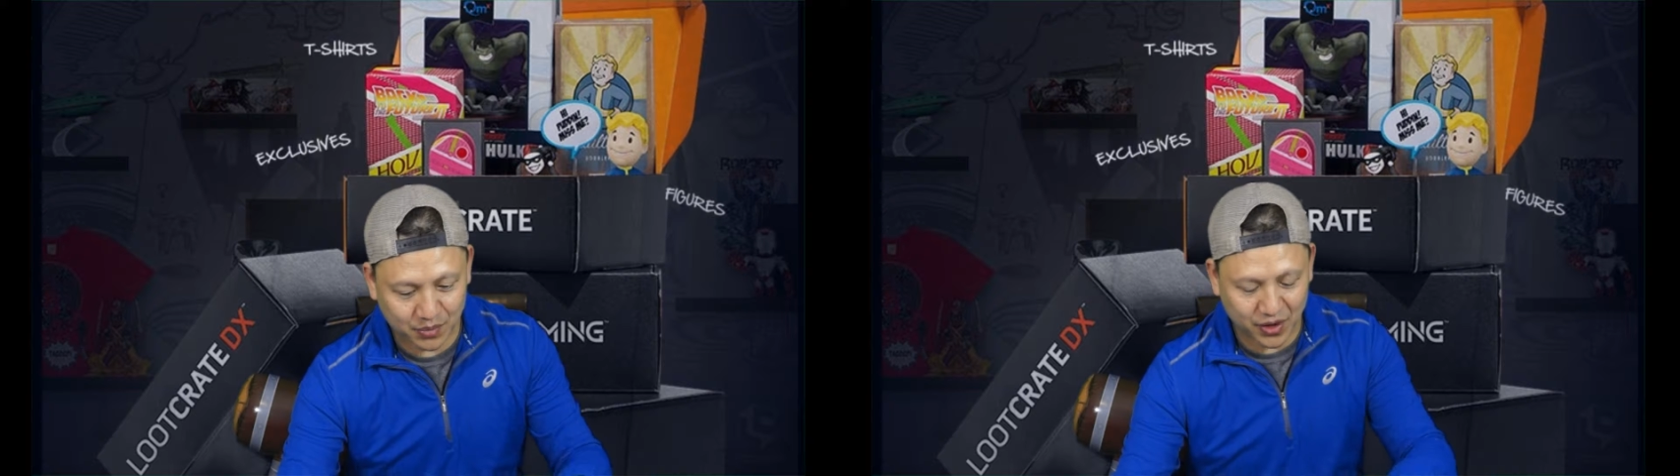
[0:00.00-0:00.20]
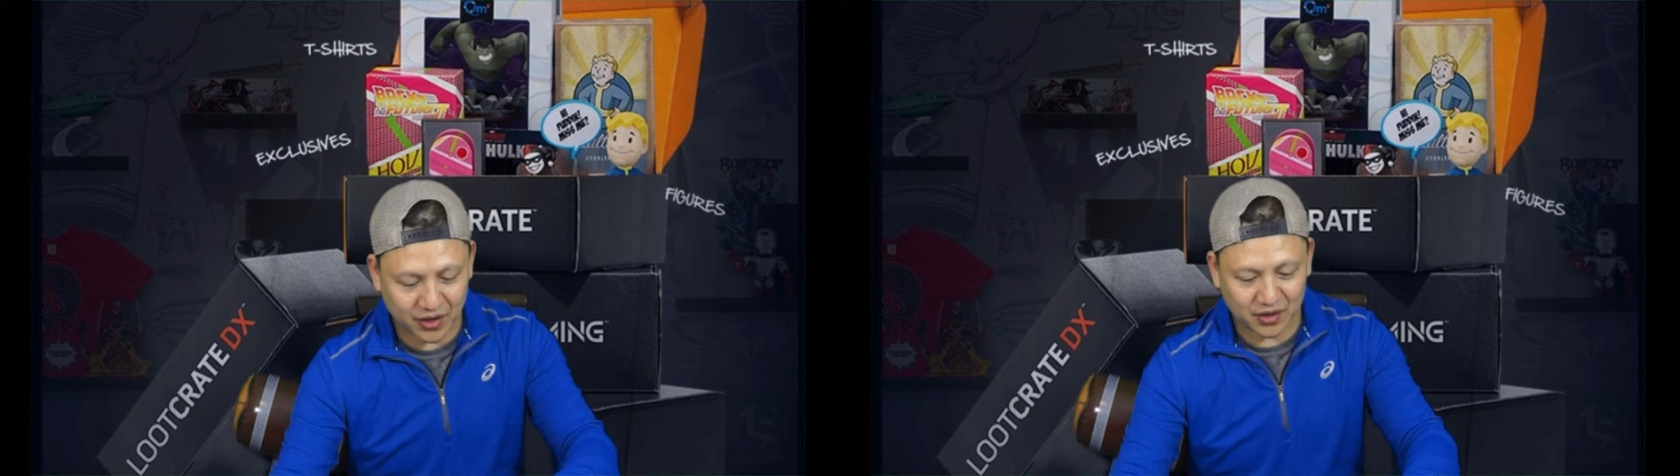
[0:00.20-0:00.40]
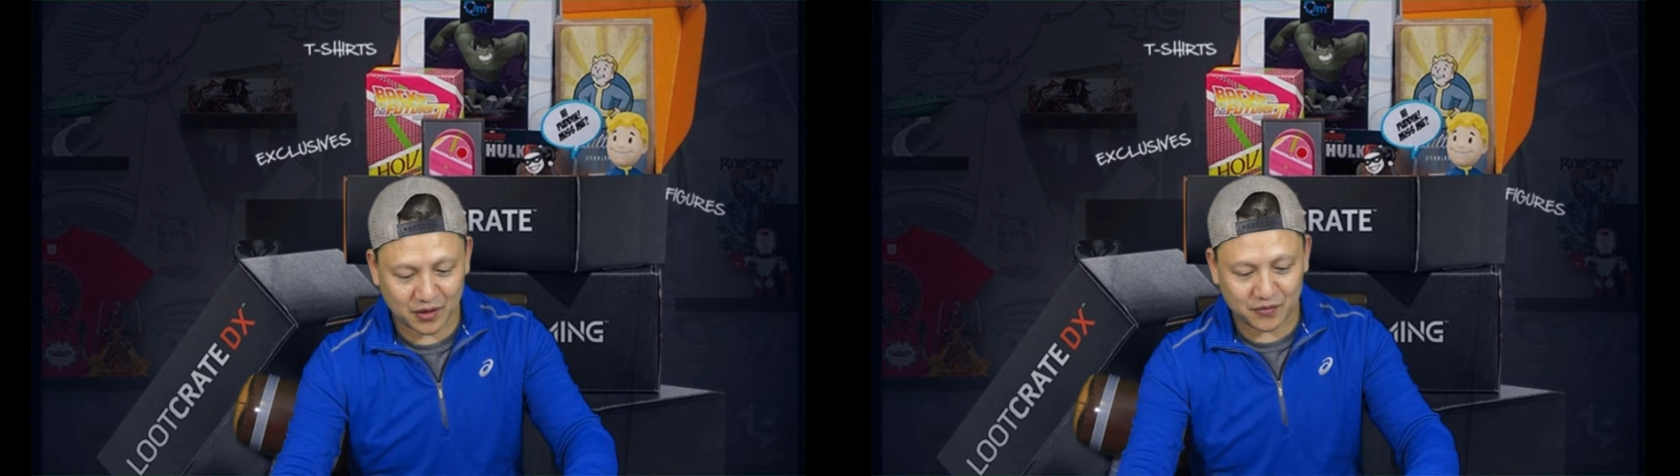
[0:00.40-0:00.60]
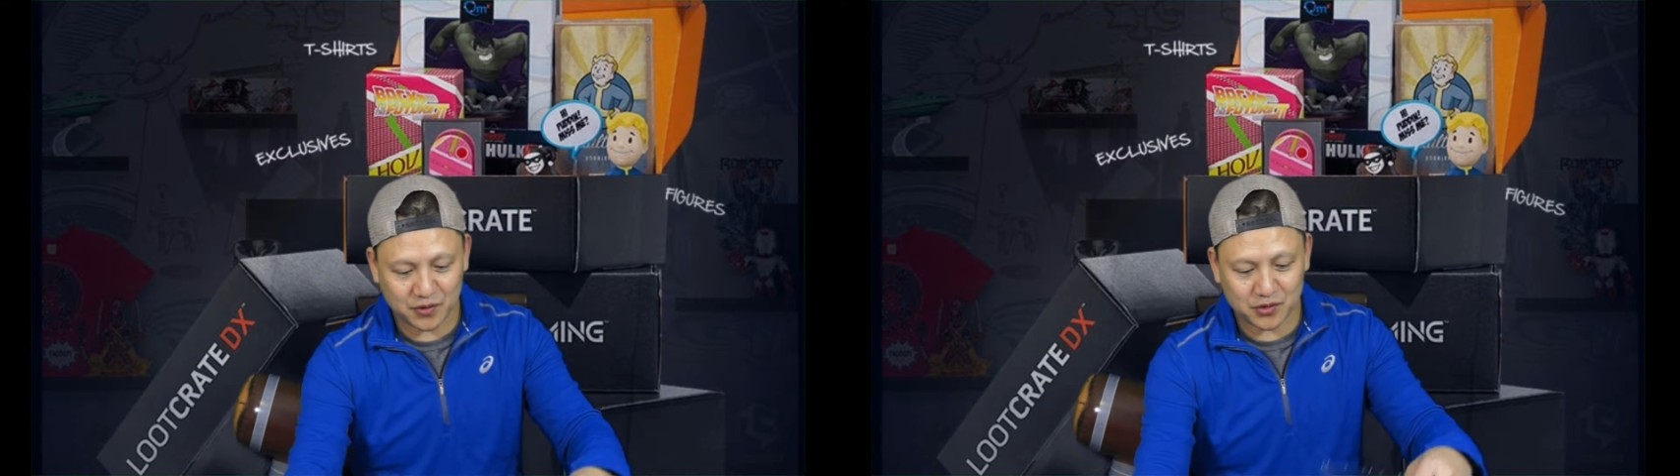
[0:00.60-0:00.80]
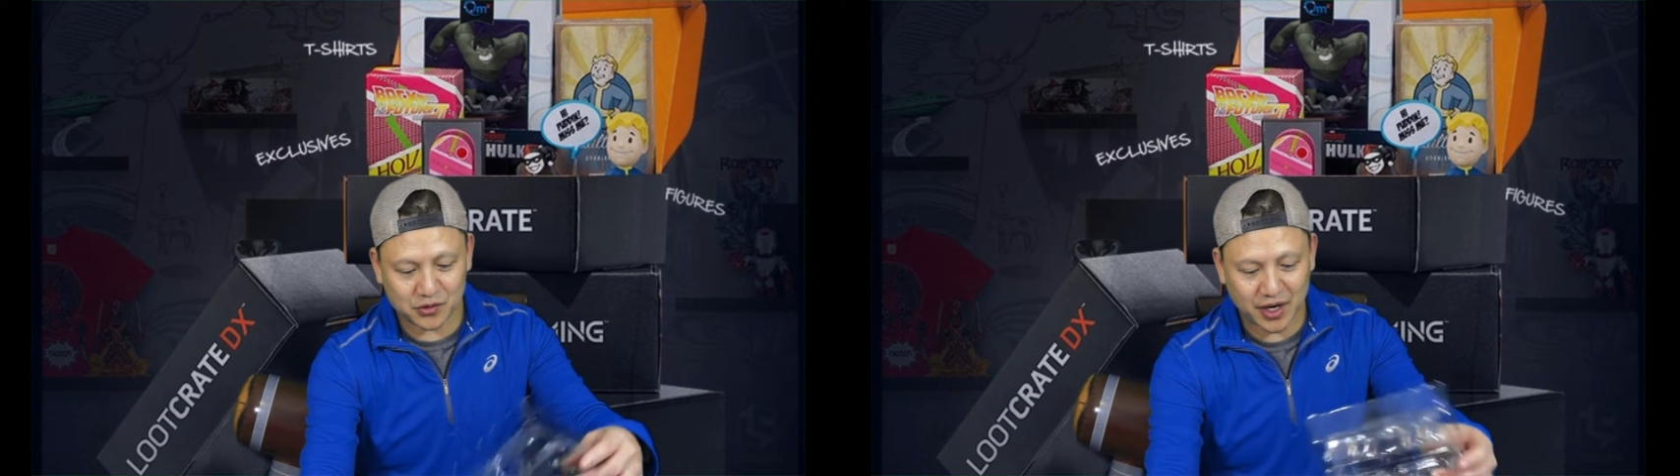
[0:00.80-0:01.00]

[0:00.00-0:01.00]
part of Loot